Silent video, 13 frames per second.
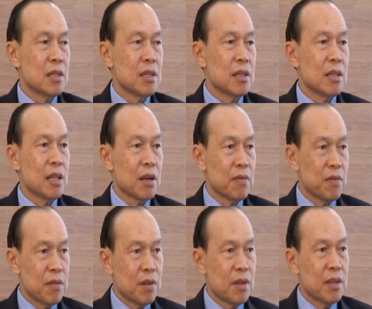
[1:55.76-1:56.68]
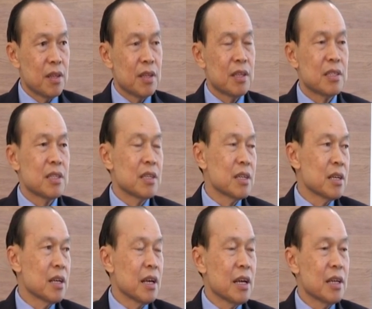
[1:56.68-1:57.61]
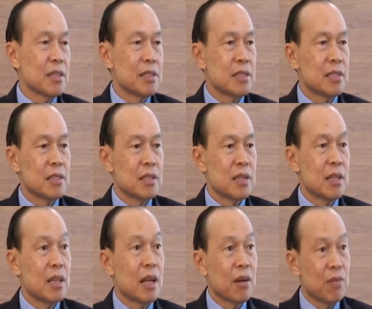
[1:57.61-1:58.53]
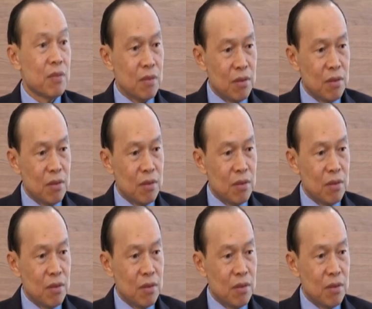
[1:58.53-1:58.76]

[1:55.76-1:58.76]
enough natural gas, enough